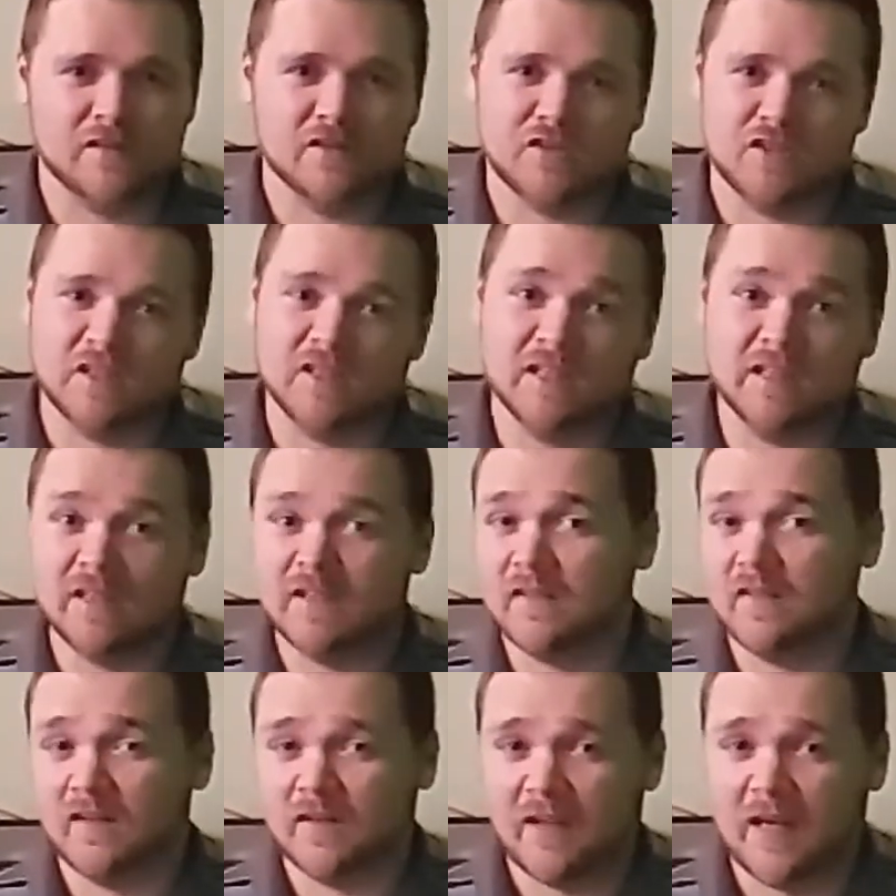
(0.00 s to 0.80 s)
just to get
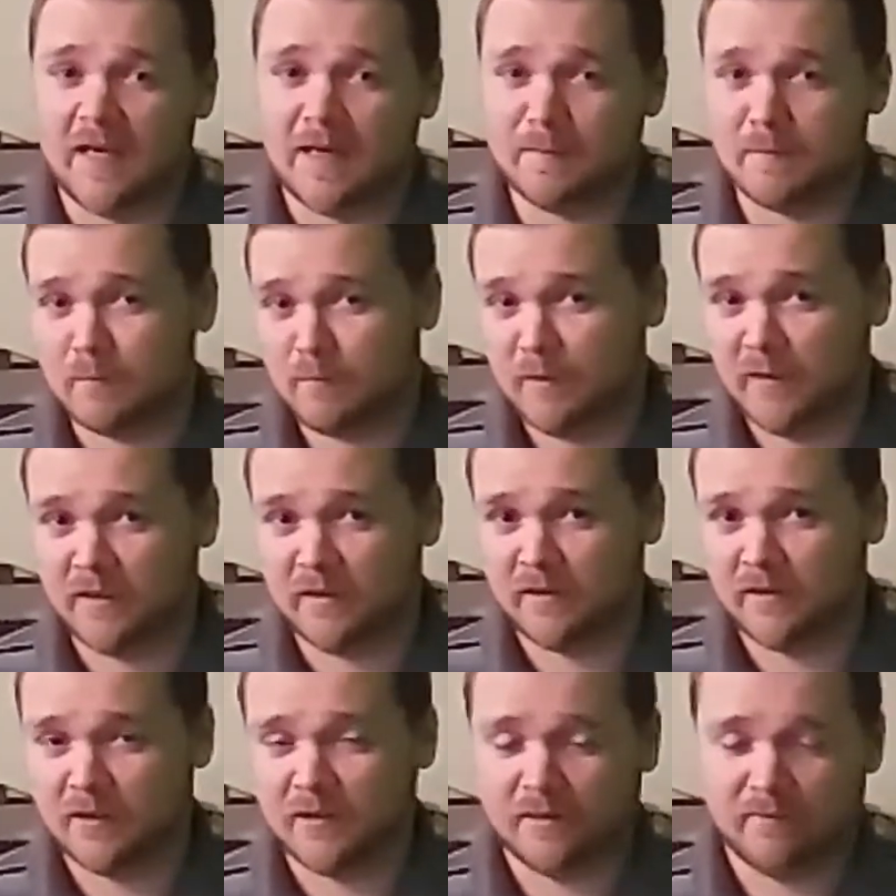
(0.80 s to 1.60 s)
into the game, depending
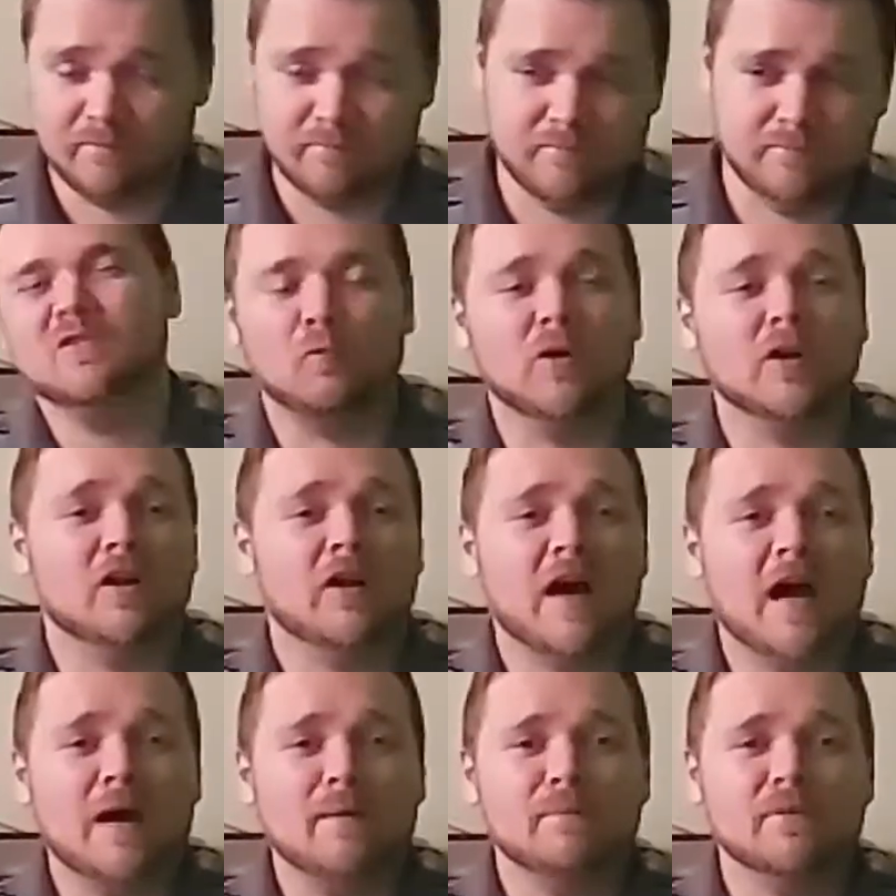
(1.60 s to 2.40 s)
on what'll
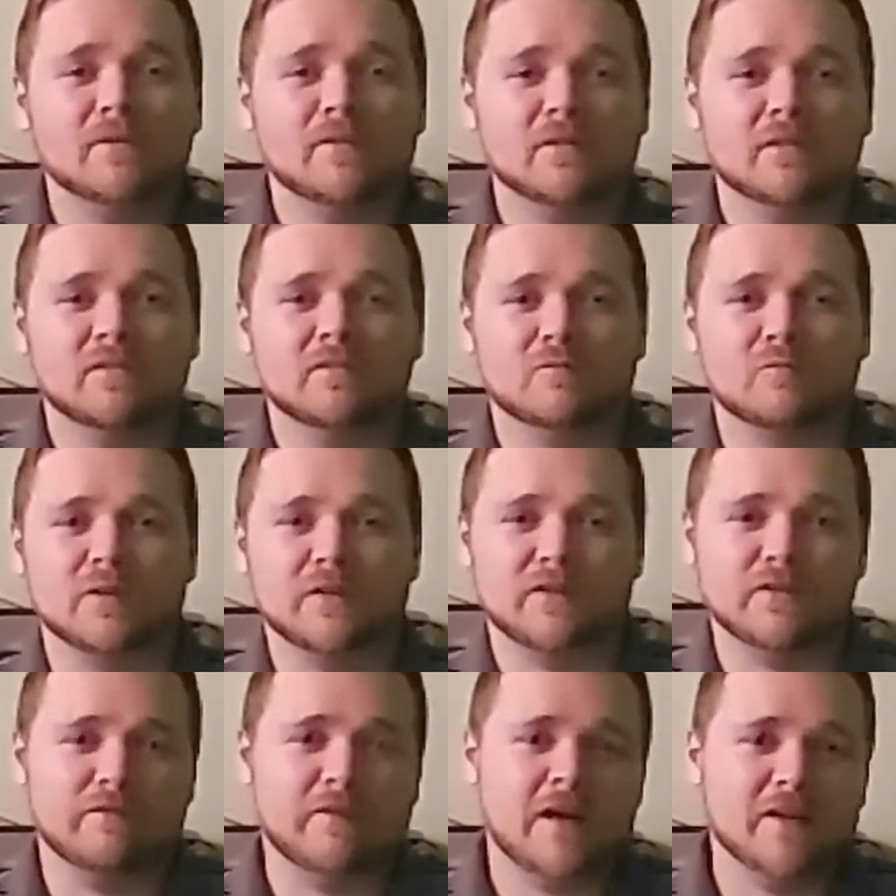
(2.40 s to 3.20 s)
happen
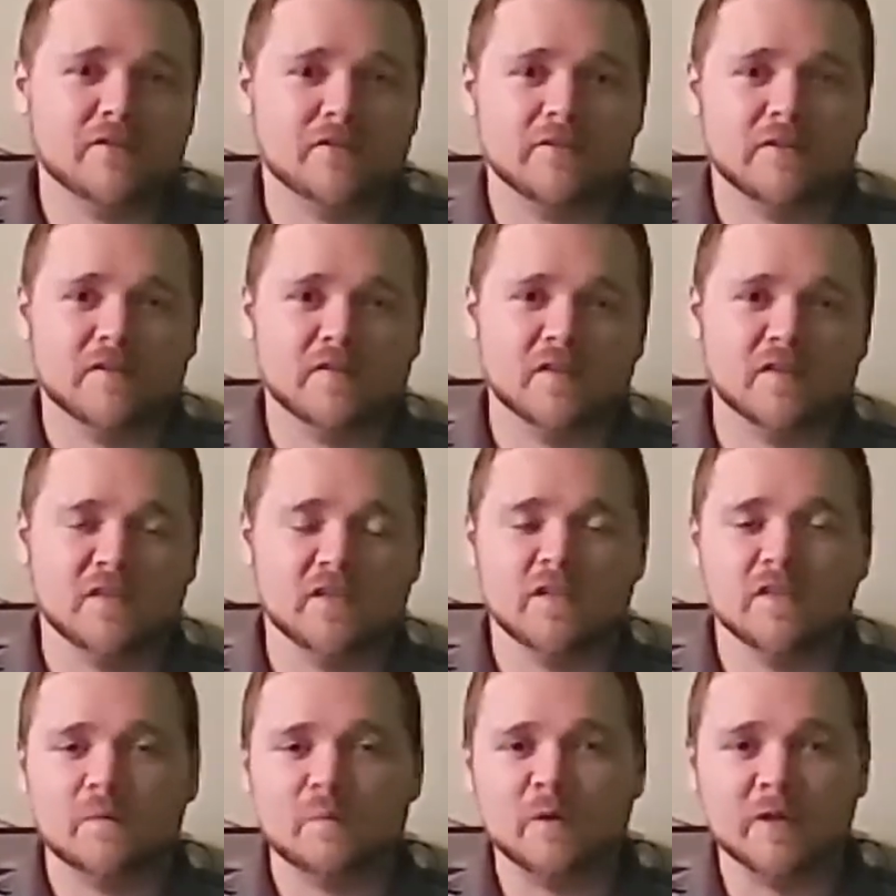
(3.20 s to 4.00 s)
with the faster
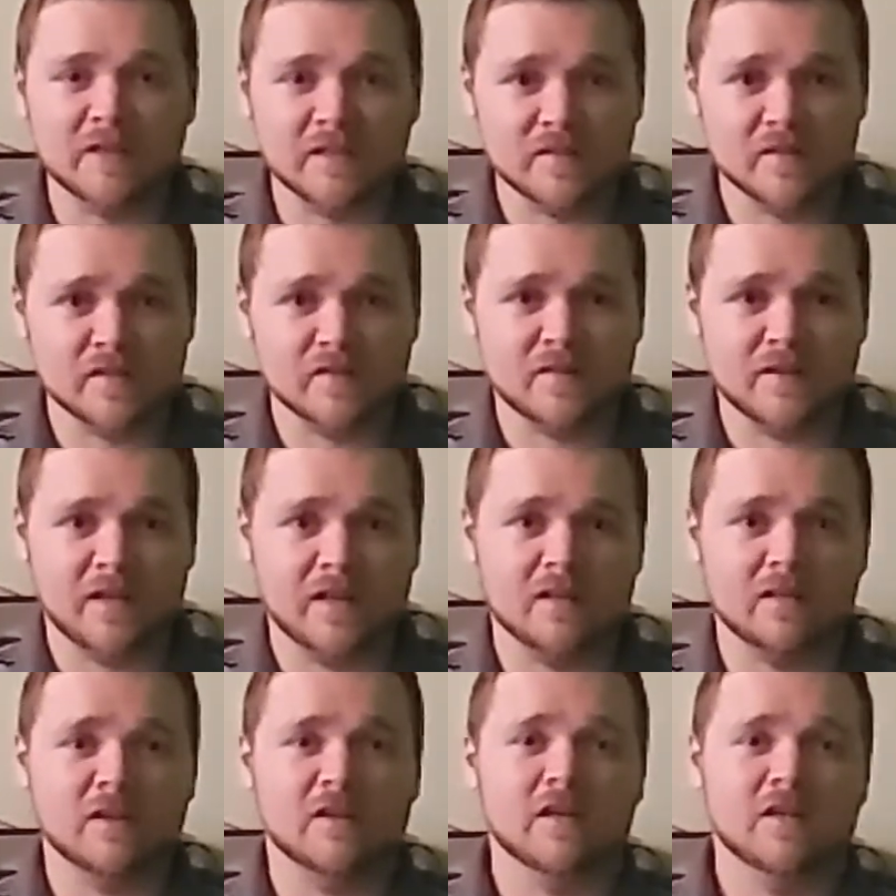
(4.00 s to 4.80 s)
SSD speeds is
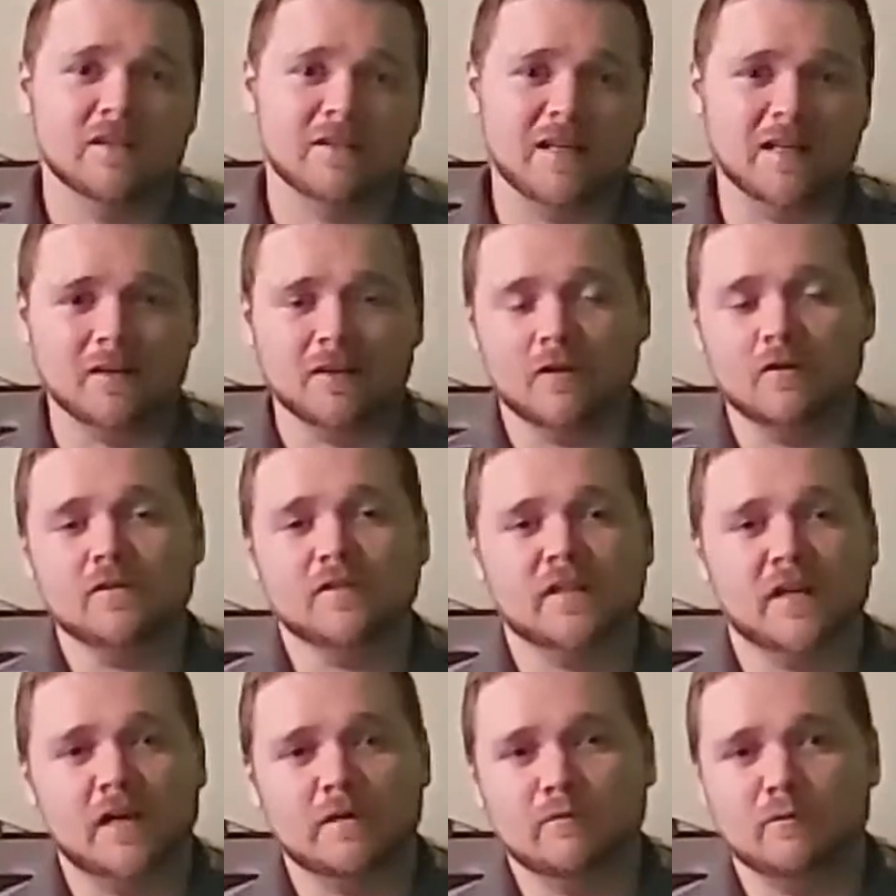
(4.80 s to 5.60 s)
that load
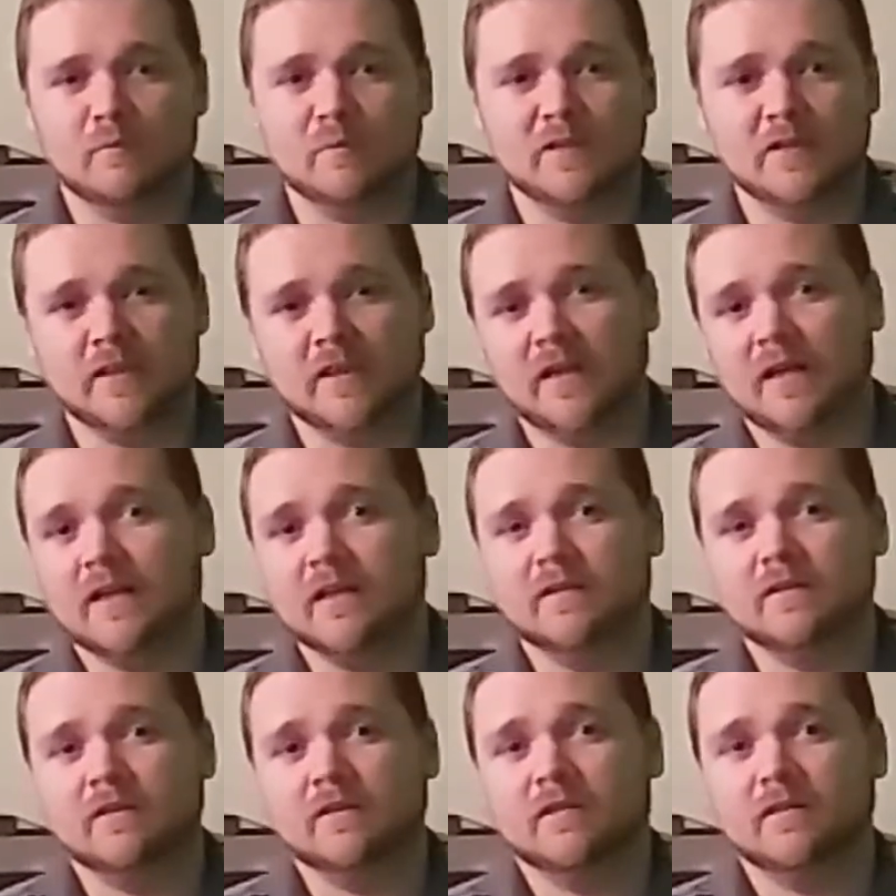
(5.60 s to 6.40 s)
time will be
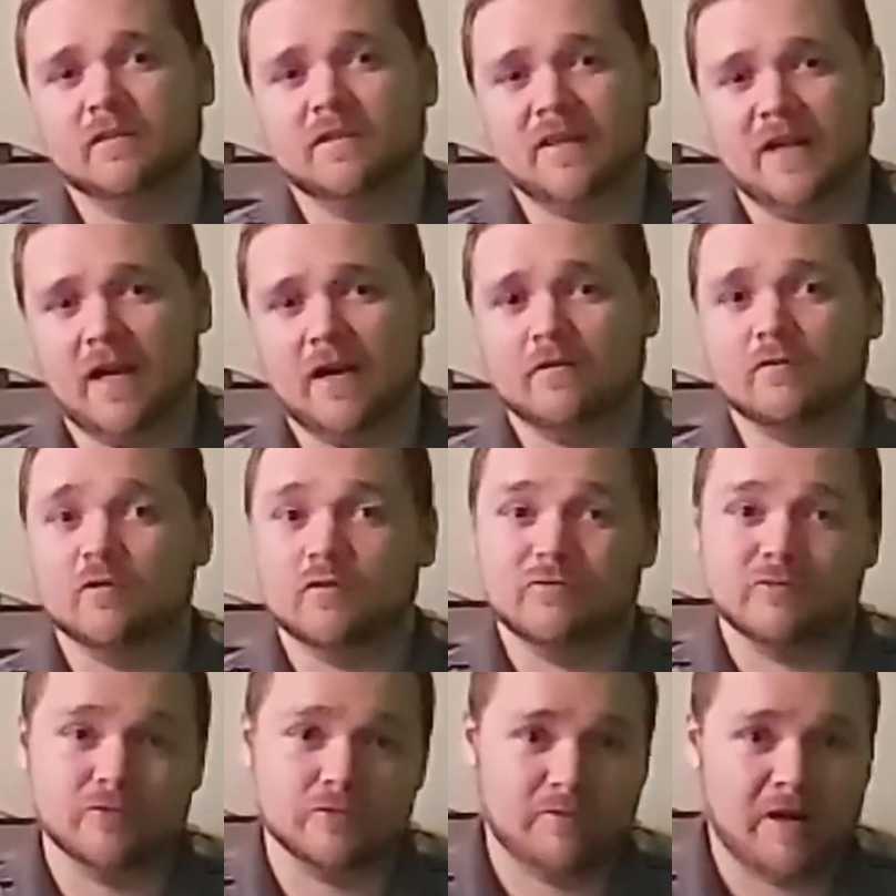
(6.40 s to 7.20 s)
cut down
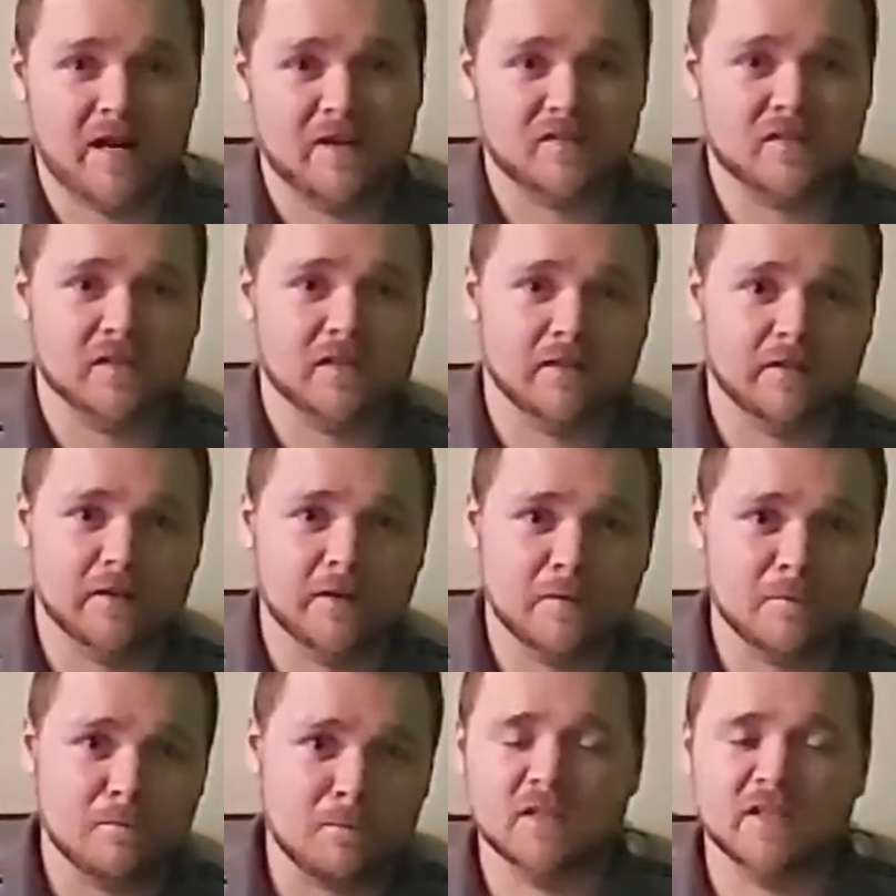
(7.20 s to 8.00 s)
drastically.